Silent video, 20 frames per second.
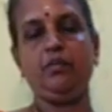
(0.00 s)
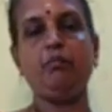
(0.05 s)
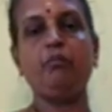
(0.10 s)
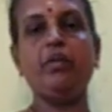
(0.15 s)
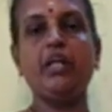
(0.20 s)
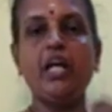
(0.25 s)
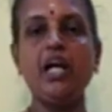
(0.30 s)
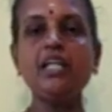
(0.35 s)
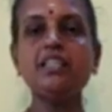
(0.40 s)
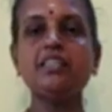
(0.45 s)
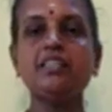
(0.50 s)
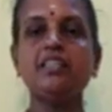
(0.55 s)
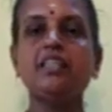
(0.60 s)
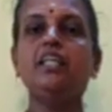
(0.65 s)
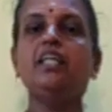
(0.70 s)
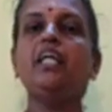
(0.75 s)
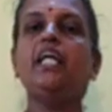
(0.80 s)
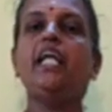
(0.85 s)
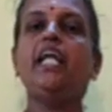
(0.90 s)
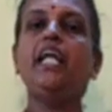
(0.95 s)
Because
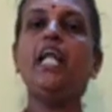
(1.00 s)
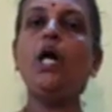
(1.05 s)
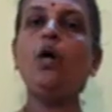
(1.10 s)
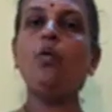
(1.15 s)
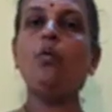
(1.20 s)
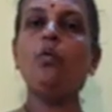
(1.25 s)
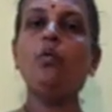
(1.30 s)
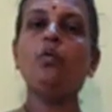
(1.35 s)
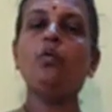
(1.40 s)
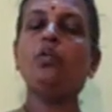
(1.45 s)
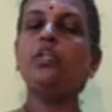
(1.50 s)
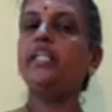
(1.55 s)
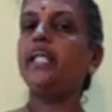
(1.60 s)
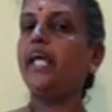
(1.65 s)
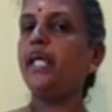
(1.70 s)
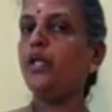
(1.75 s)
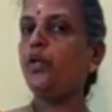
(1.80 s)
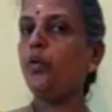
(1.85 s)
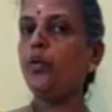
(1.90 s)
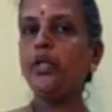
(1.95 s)
now
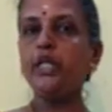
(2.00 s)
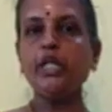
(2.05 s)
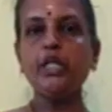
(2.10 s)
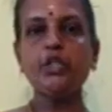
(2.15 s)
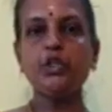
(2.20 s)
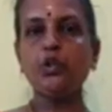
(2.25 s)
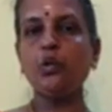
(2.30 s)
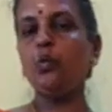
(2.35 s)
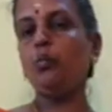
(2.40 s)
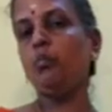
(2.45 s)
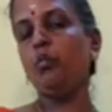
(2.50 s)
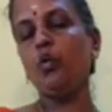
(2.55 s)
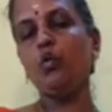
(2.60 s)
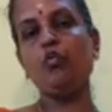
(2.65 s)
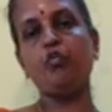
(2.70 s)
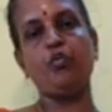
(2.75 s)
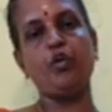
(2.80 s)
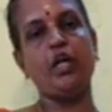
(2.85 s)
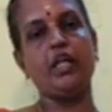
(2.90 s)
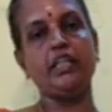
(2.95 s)
they no need to
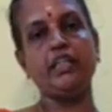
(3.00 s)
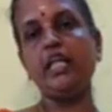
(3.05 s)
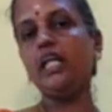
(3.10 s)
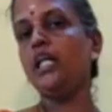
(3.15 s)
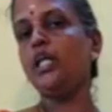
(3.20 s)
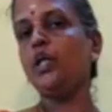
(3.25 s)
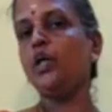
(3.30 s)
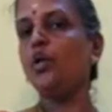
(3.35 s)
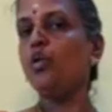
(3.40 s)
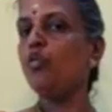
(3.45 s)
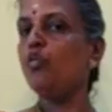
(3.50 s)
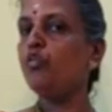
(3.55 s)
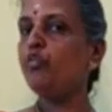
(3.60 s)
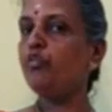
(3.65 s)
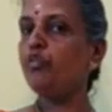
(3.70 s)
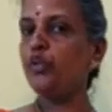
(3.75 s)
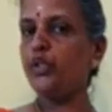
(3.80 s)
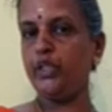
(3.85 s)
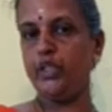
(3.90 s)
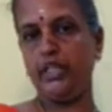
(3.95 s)
move for the
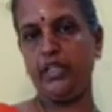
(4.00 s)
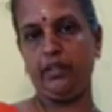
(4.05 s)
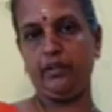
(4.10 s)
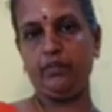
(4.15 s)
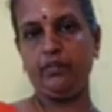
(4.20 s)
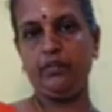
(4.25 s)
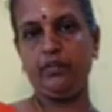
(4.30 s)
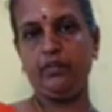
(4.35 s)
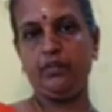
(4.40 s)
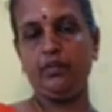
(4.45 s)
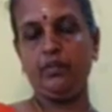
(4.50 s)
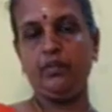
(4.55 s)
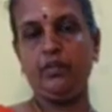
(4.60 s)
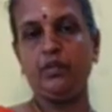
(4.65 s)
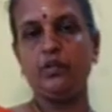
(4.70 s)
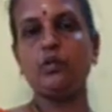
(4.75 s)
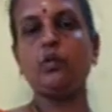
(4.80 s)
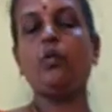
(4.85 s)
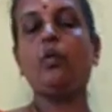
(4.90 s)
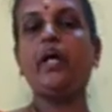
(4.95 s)
food.
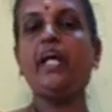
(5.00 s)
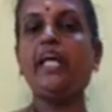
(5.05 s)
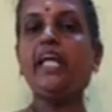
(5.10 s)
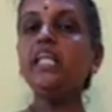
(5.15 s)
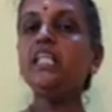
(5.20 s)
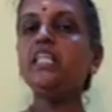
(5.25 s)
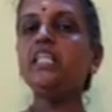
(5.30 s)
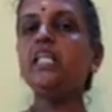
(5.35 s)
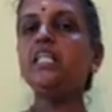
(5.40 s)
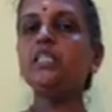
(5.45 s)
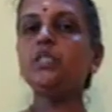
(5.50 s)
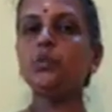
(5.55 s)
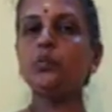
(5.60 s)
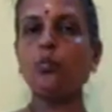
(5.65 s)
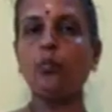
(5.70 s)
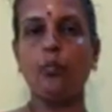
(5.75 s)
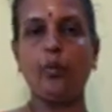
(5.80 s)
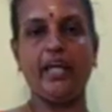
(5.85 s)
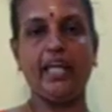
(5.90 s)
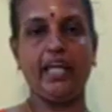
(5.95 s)
So in this
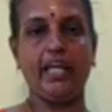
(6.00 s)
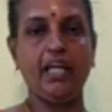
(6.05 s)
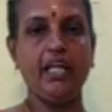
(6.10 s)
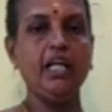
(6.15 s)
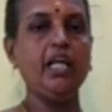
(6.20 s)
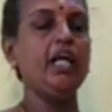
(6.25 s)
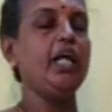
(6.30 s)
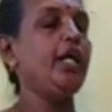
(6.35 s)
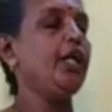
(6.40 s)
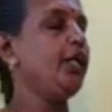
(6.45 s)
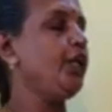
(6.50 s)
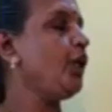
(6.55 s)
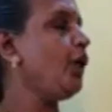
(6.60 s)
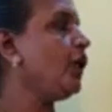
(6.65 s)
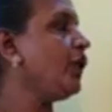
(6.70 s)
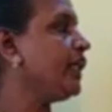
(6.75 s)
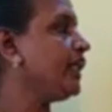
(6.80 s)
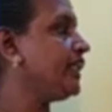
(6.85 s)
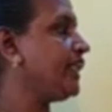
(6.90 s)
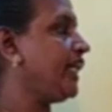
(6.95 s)
way,
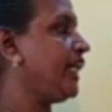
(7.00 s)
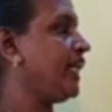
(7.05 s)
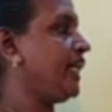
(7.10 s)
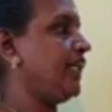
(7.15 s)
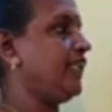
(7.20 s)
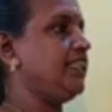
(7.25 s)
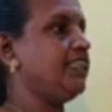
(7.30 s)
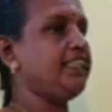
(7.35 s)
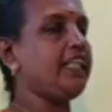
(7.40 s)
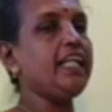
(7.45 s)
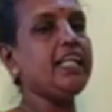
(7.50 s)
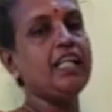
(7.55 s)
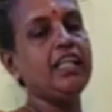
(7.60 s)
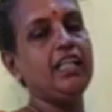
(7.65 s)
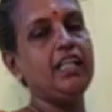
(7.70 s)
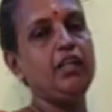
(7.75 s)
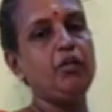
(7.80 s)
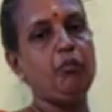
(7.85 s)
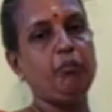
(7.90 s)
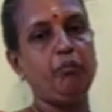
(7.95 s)
Neolithic culture
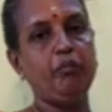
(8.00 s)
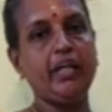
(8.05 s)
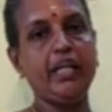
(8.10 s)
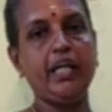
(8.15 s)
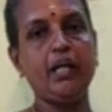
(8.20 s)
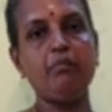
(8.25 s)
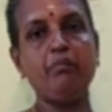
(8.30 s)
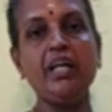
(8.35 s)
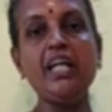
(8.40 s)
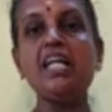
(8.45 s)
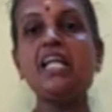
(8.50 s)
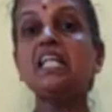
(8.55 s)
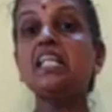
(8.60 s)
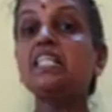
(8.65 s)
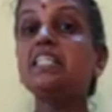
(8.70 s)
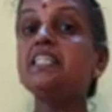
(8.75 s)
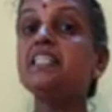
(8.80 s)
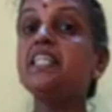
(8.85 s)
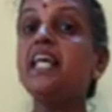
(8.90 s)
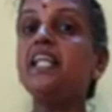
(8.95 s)
became a
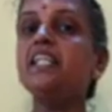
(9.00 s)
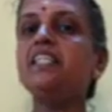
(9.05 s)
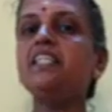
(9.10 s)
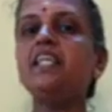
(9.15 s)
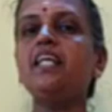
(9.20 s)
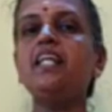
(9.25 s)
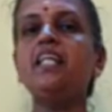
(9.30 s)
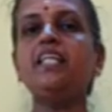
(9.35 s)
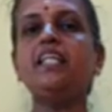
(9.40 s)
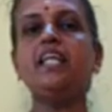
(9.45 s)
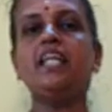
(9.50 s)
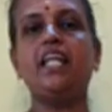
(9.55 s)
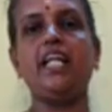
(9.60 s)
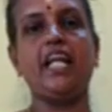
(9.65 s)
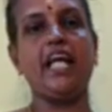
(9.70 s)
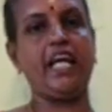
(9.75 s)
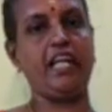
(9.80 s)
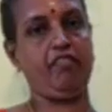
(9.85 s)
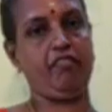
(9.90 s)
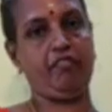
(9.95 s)
settled
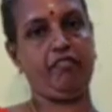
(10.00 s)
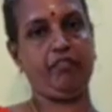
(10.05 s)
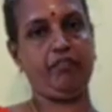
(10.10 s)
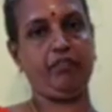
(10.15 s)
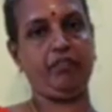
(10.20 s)
life.